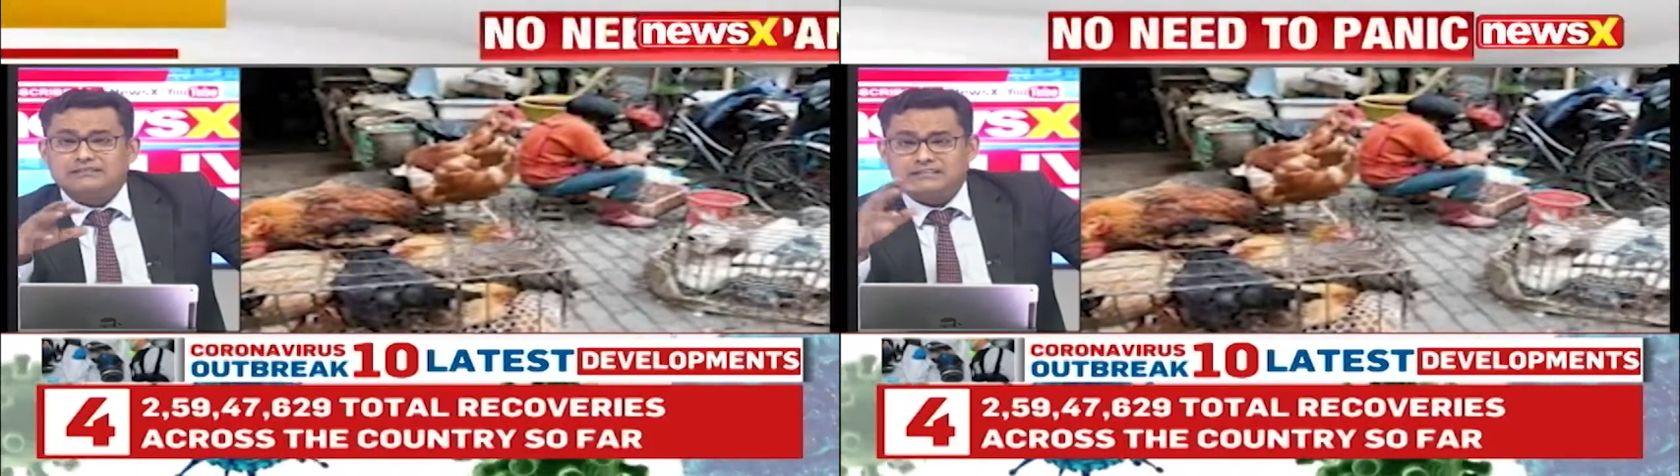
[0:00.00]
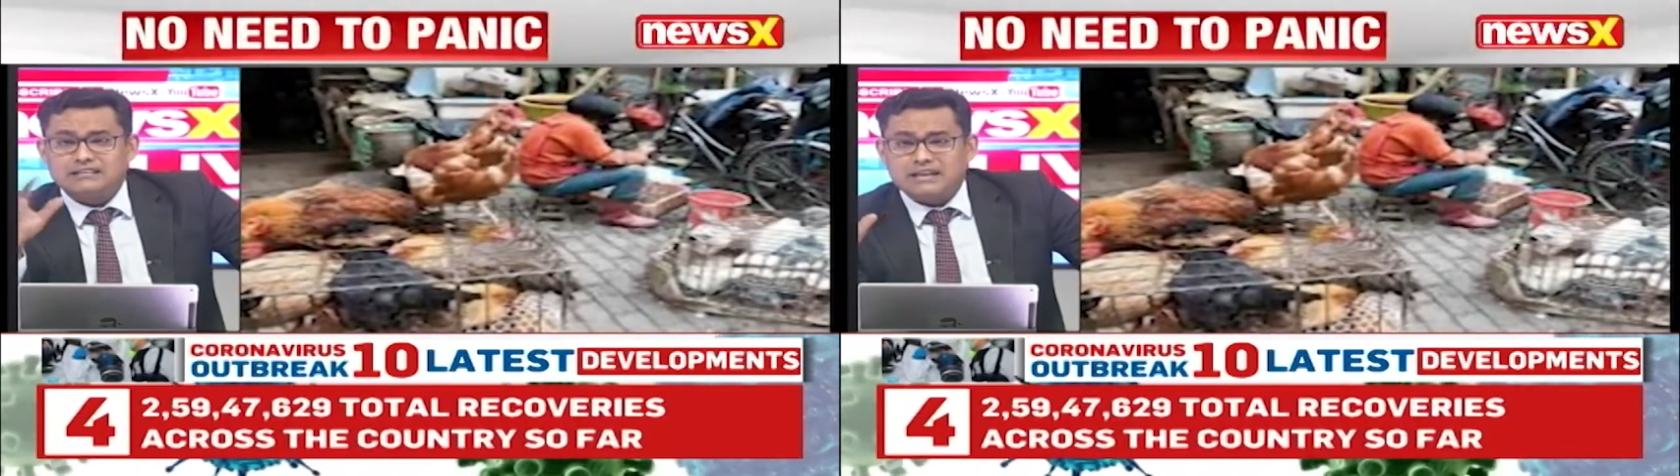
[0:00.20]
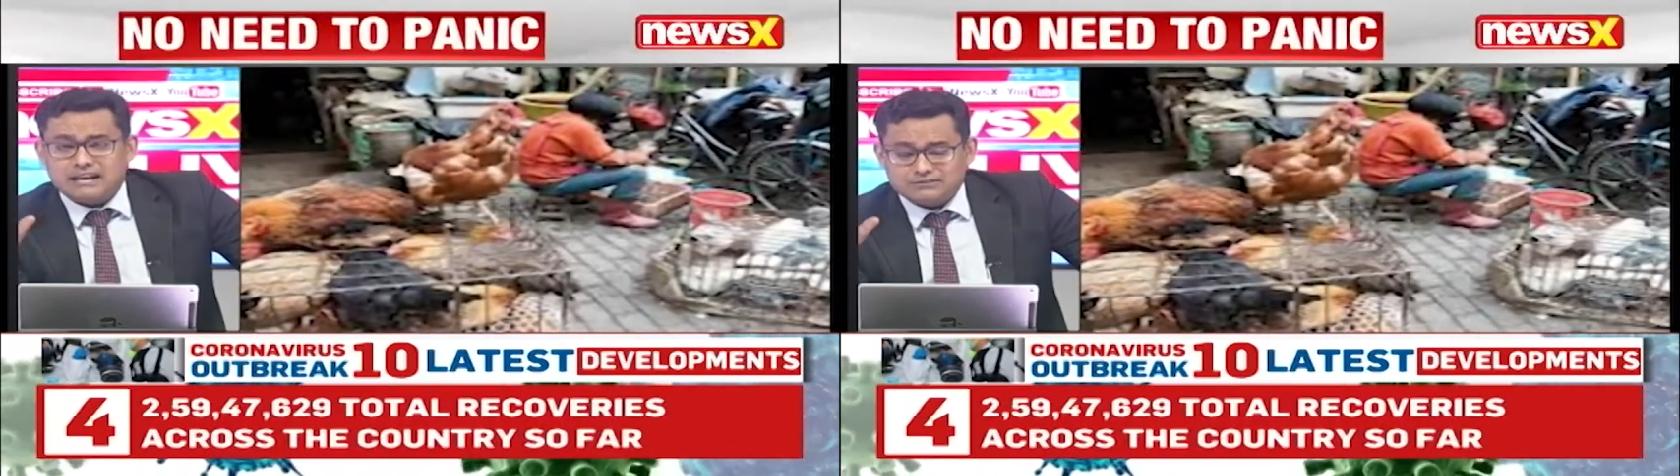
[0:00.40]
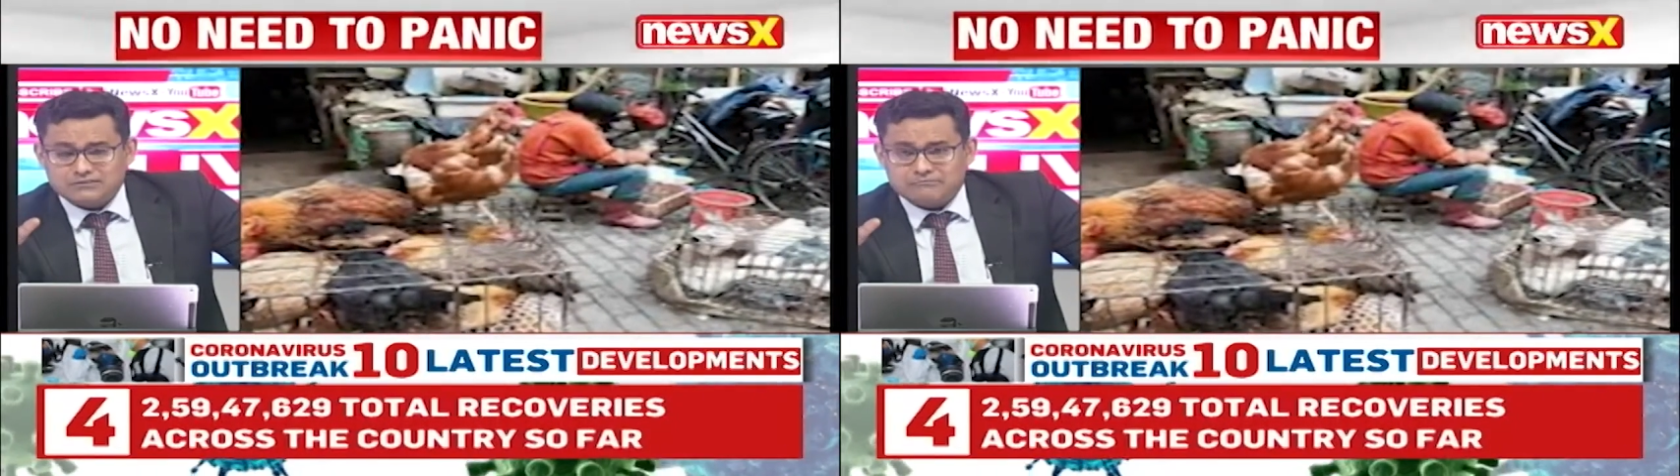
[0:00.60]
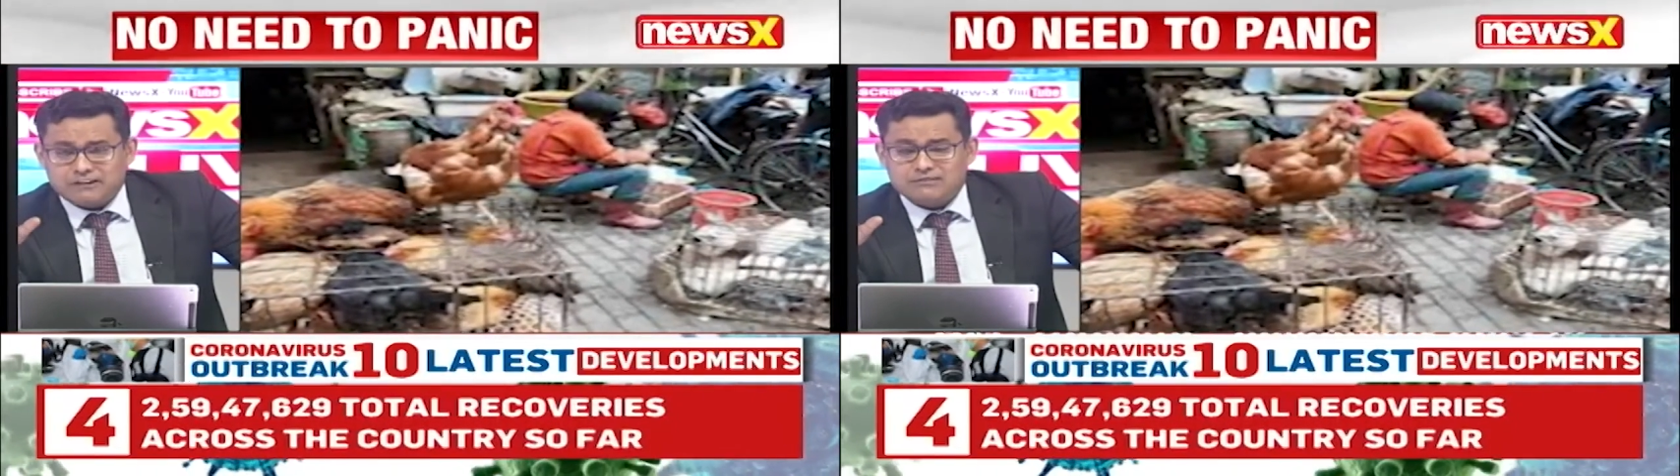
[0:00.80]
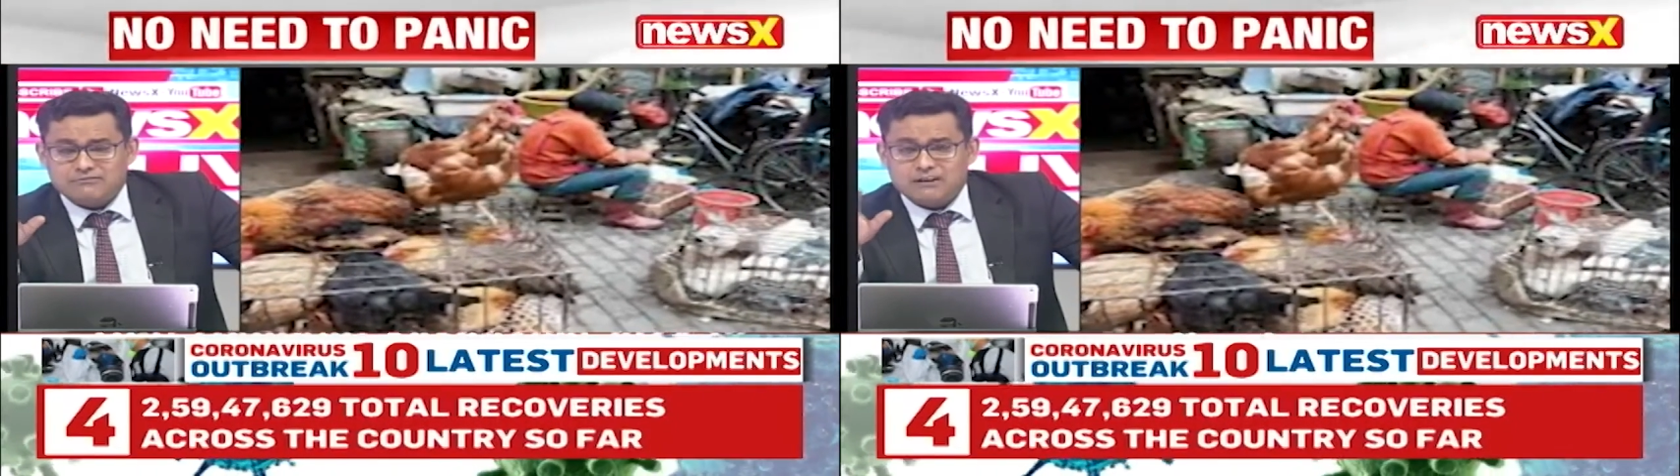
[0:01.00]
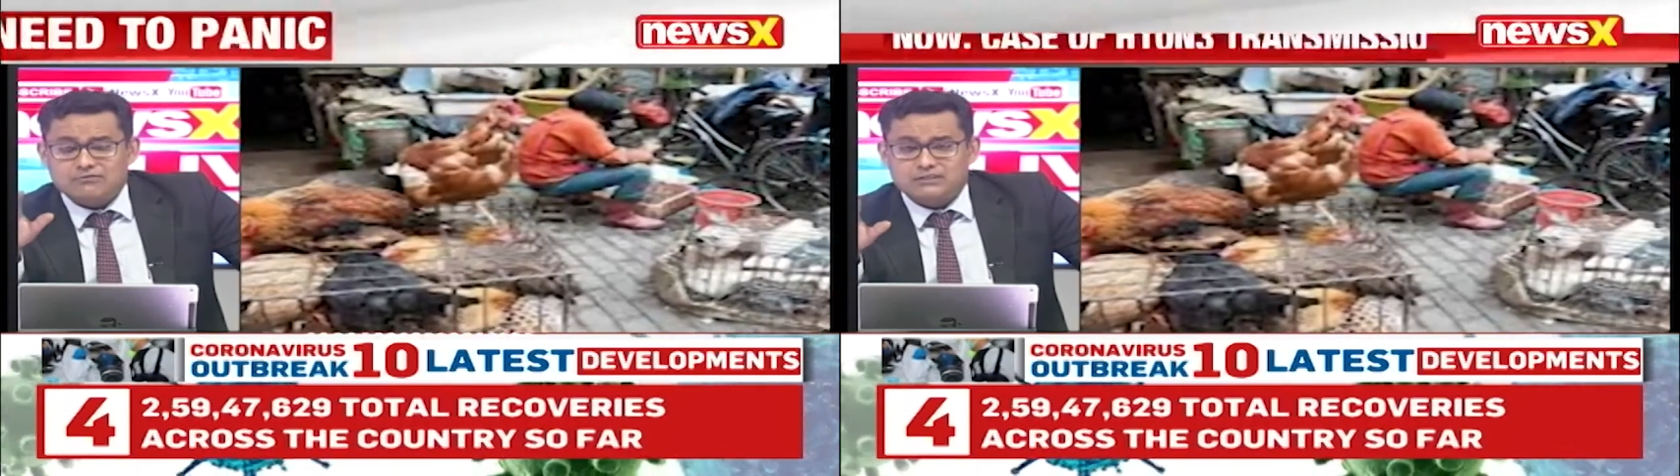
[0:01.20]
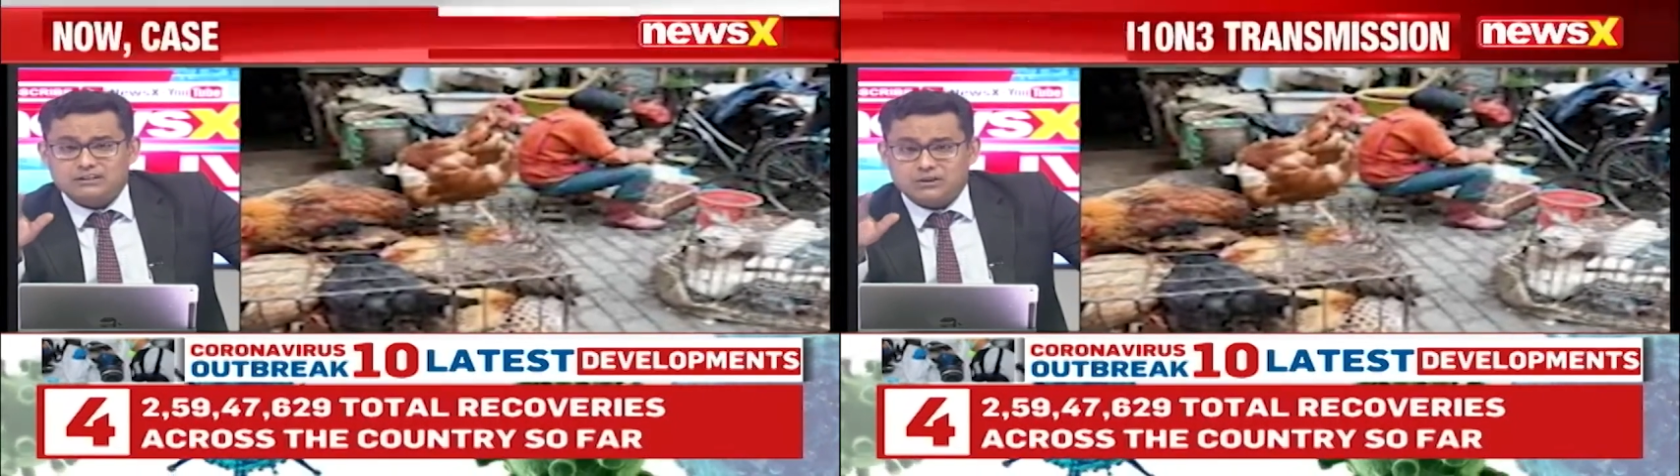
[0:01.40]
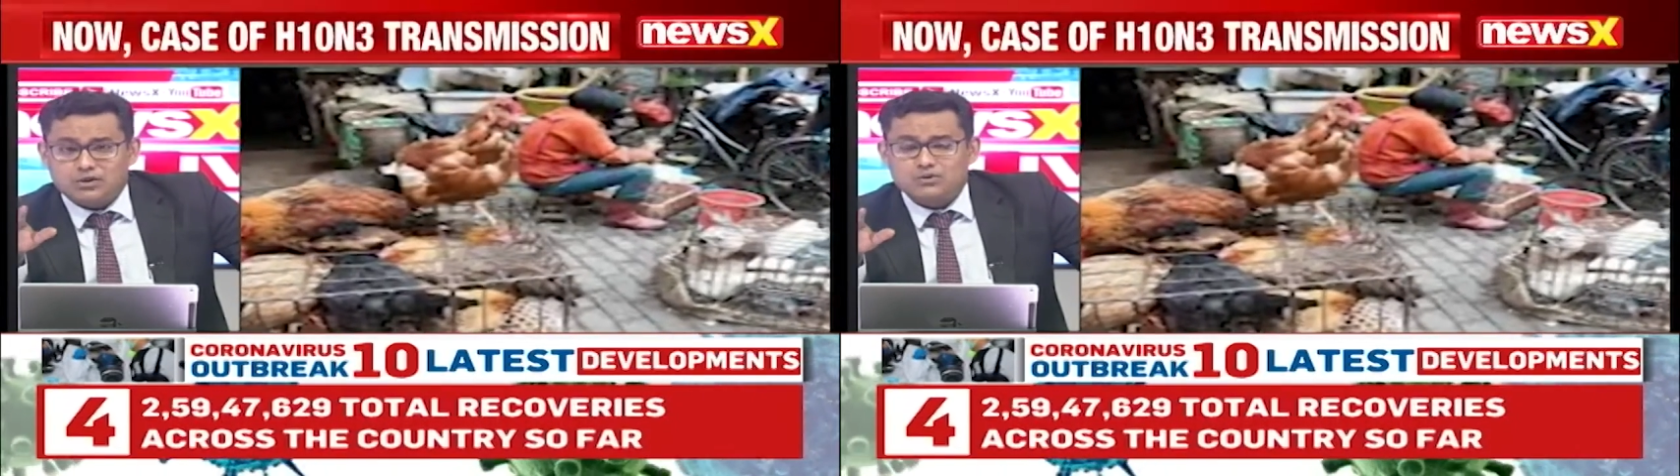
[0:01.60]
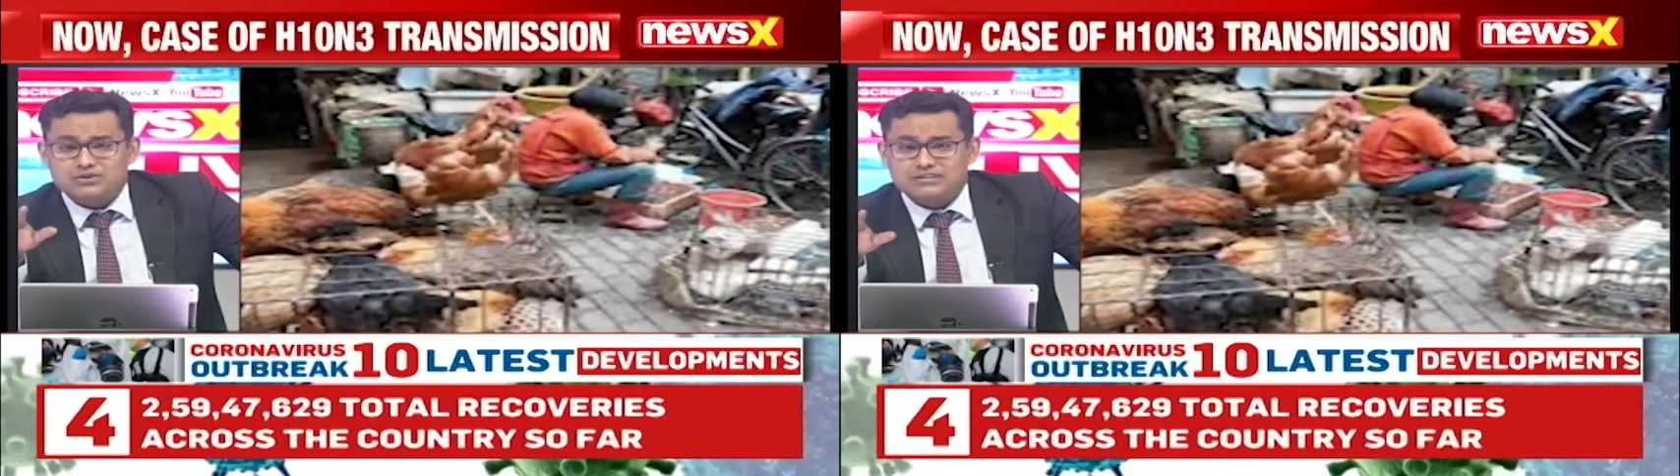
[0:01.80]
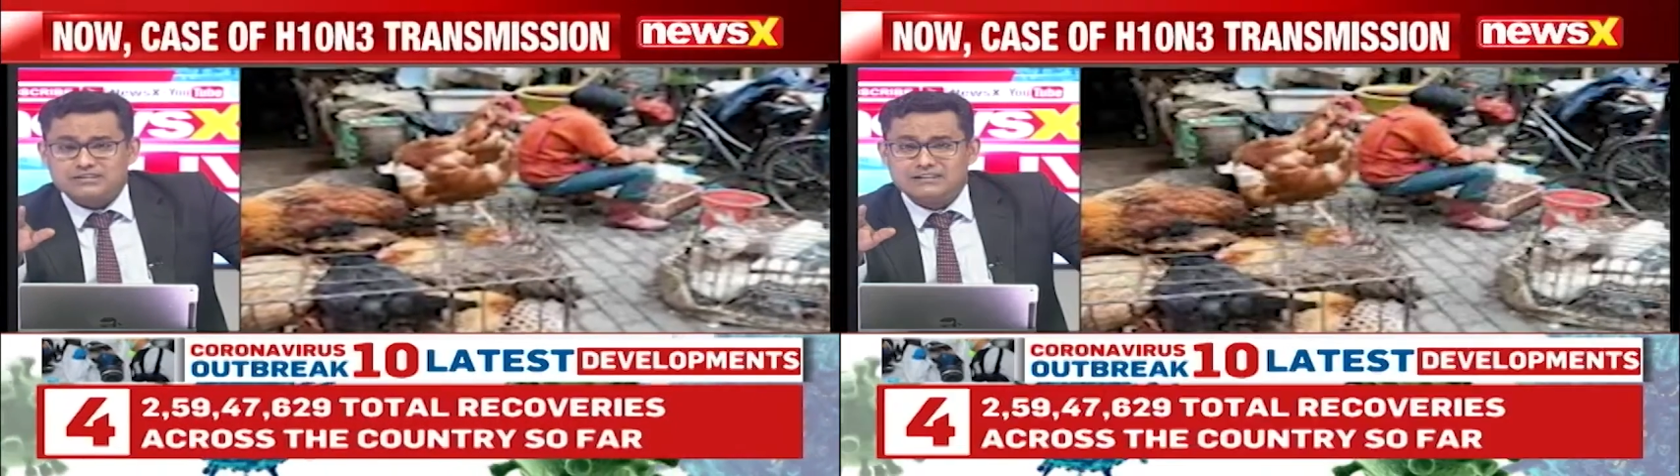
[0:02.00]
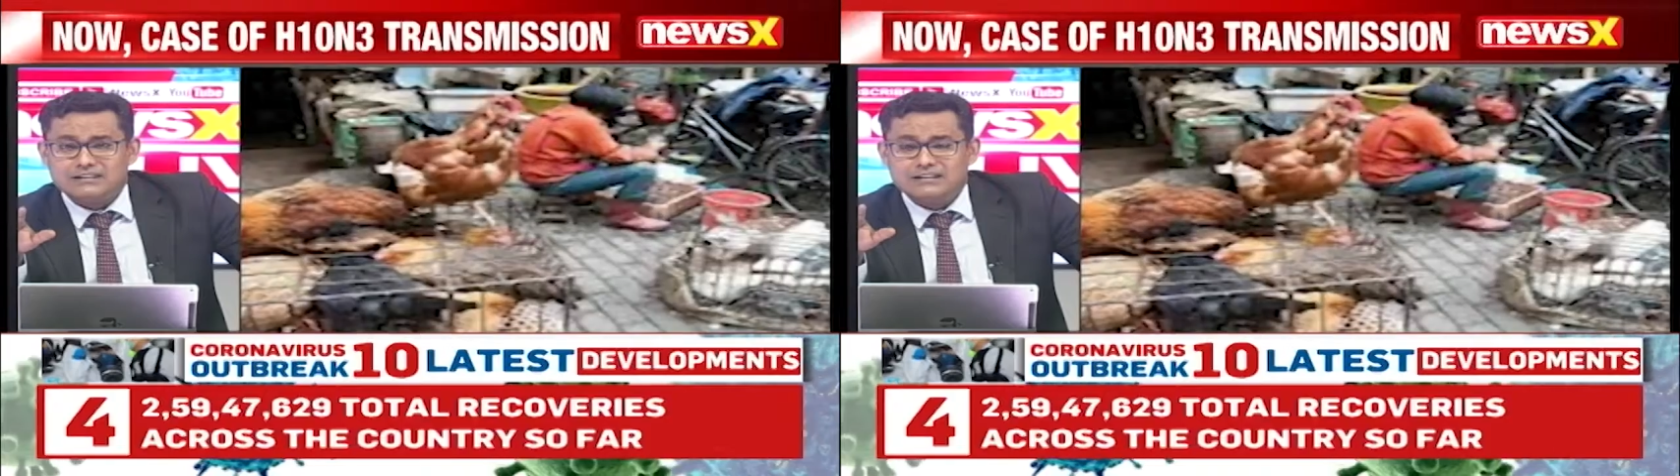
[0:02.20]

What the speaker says: still hasn't found a closure.